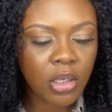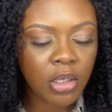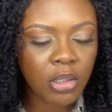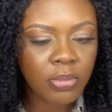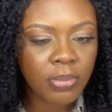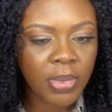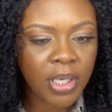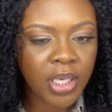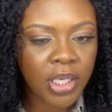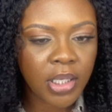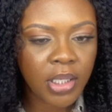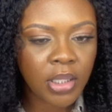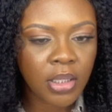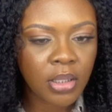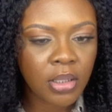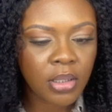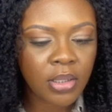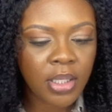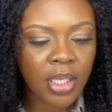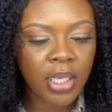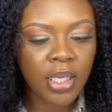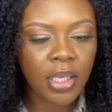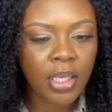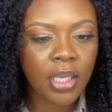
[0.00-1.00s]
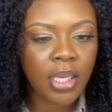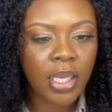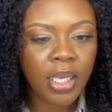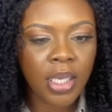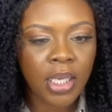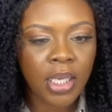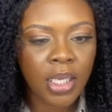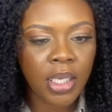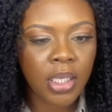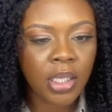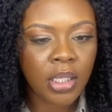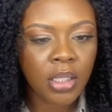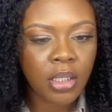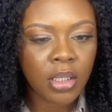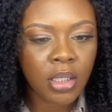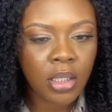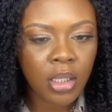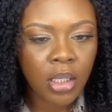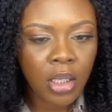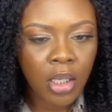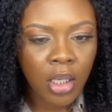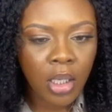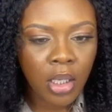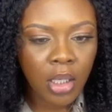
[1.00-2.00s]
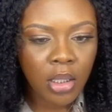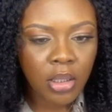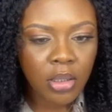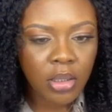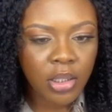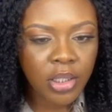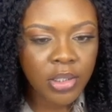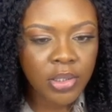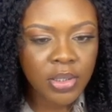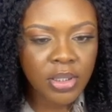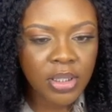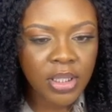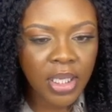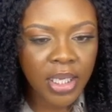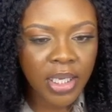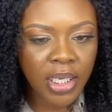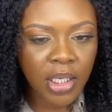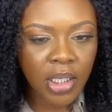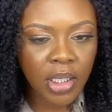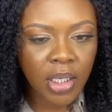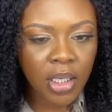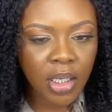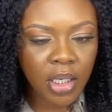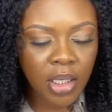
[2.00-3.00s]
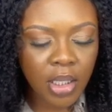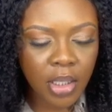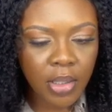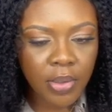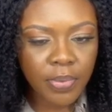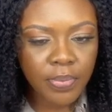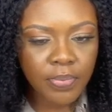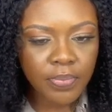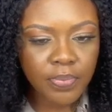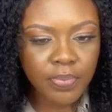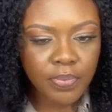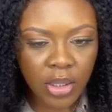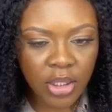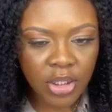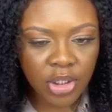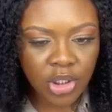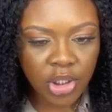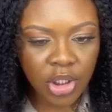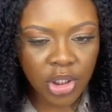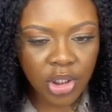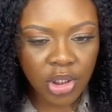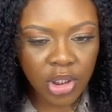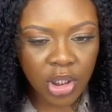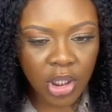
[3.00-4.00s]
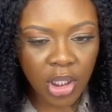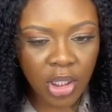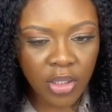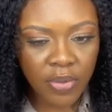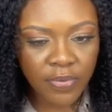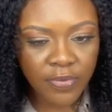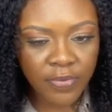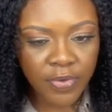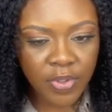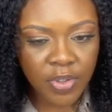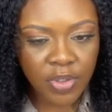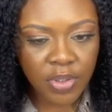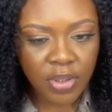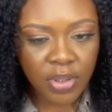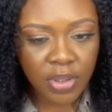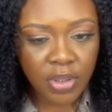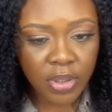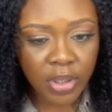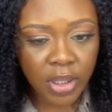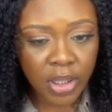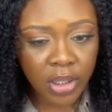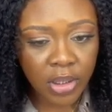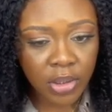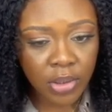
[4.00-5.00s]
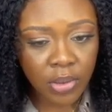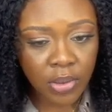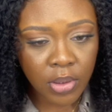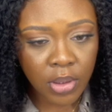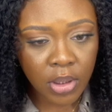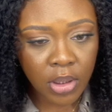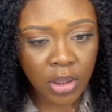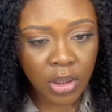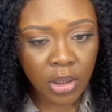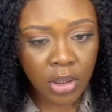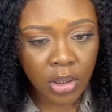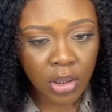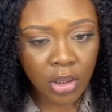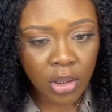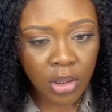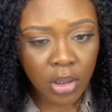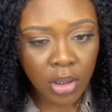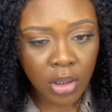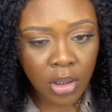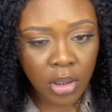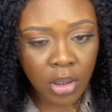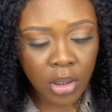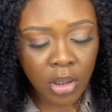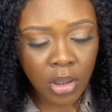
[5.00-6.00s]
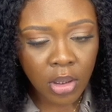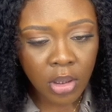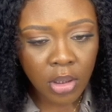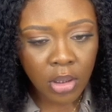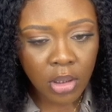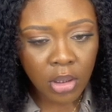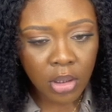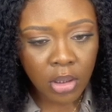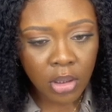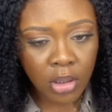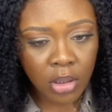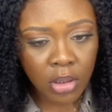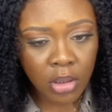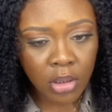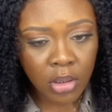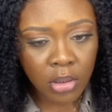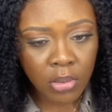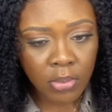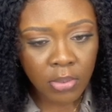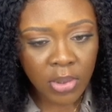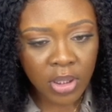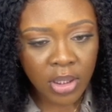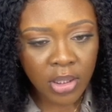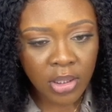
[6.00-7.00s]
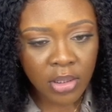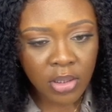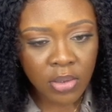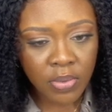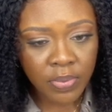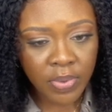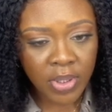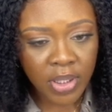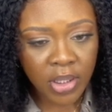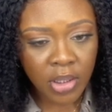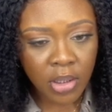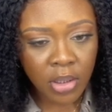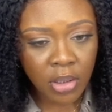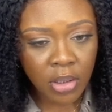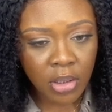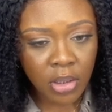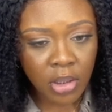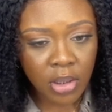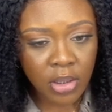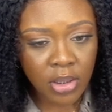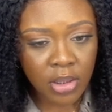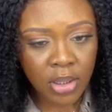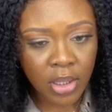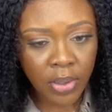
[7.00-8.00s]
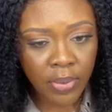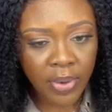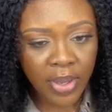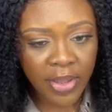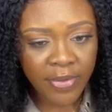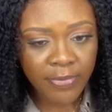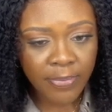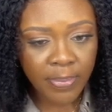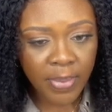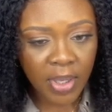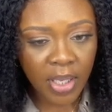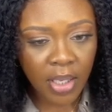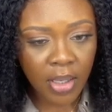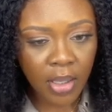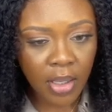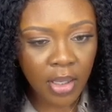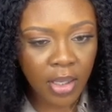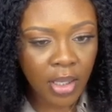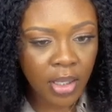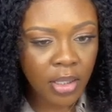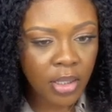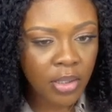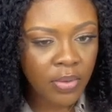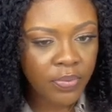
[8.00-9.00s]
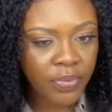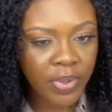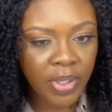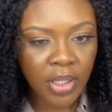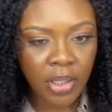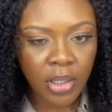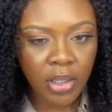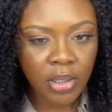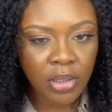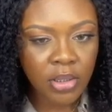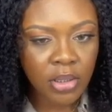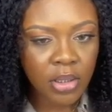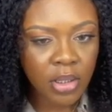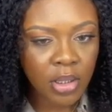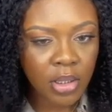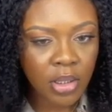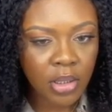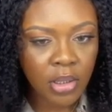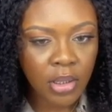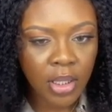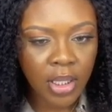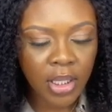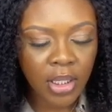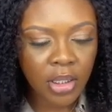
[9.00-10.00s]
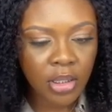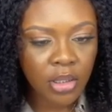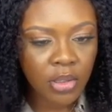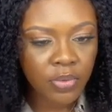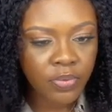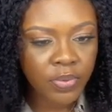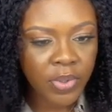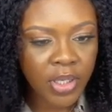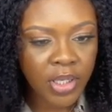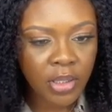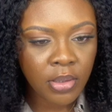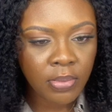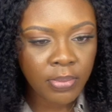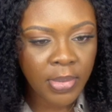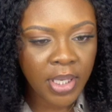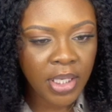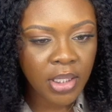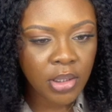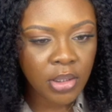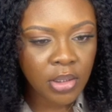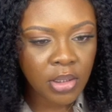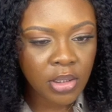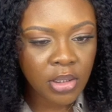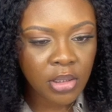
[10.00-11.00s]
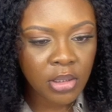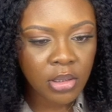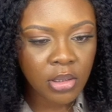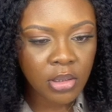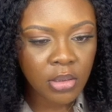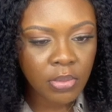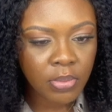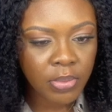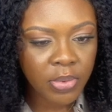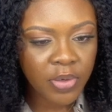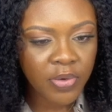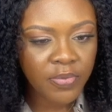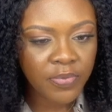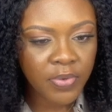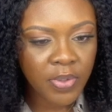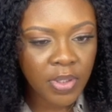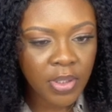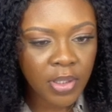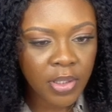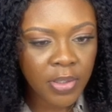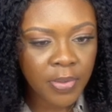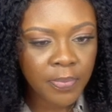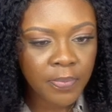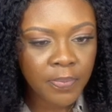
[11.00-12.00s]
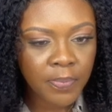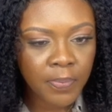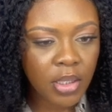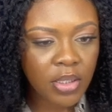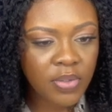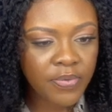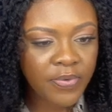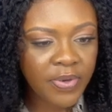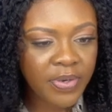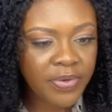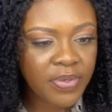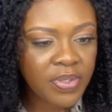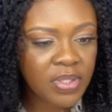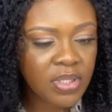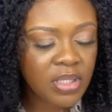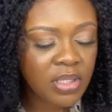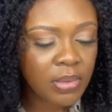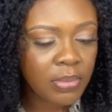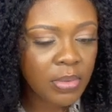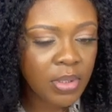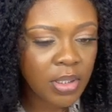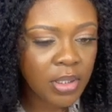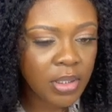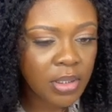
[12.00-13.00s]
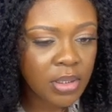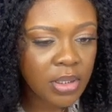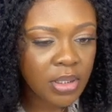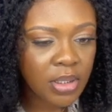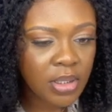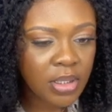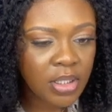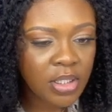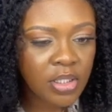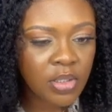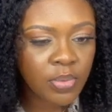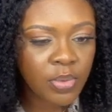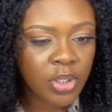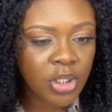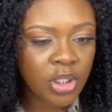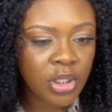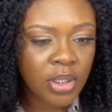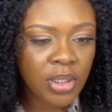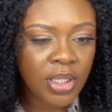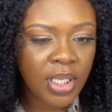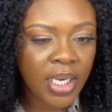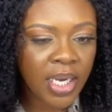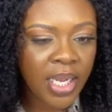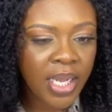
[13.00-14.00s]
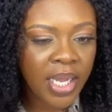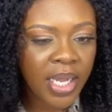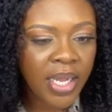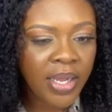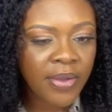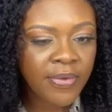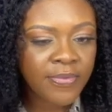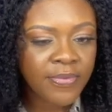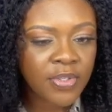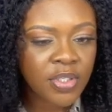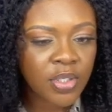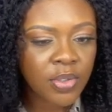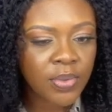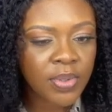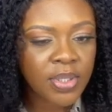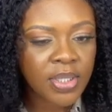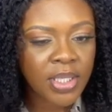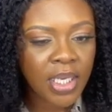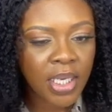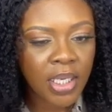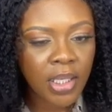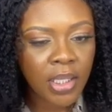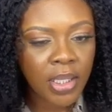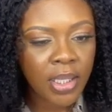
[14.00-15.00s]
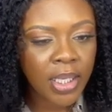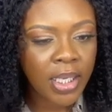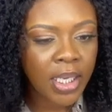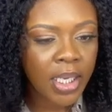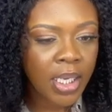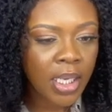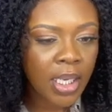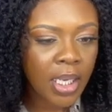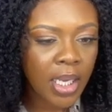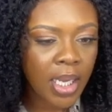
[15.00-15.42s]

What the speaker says: on my thing. And there's like, let's change the color first actually. I guess red, because they don't have pink, and the red looks good. Like, the red matches perfectly. It's very similar to this widget that I have, so it's kind of like